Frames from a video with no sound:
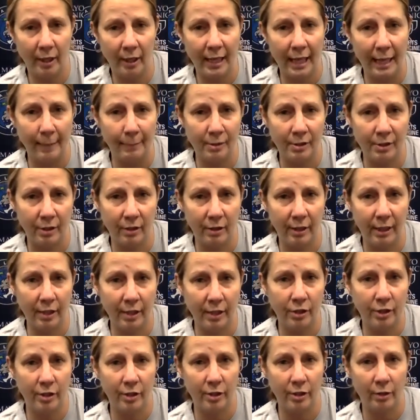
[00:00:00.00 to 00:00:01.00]
happens to think
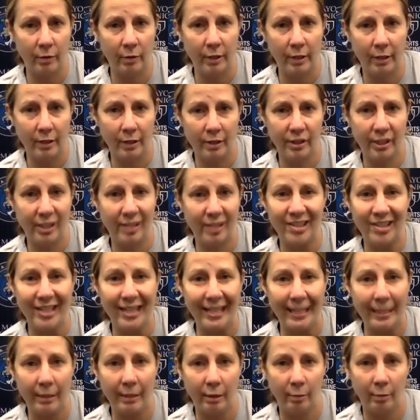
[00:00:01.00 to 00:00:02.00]
she's only the
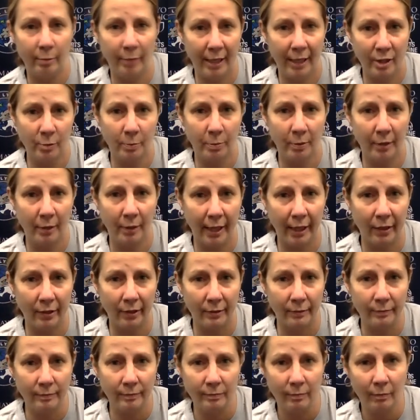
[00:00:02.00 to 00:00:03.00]
16th best
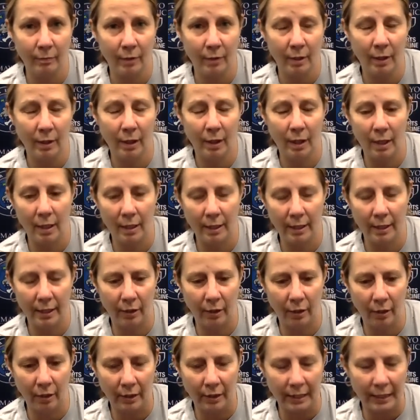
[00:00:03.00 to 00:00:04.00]
player in
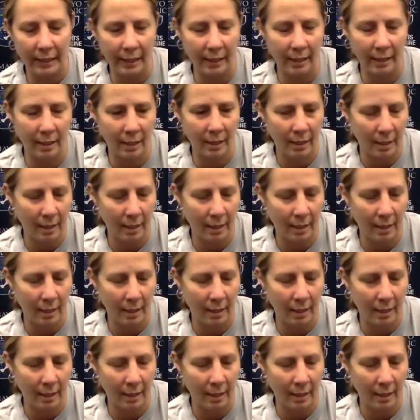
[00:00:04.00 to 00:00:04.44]
our league.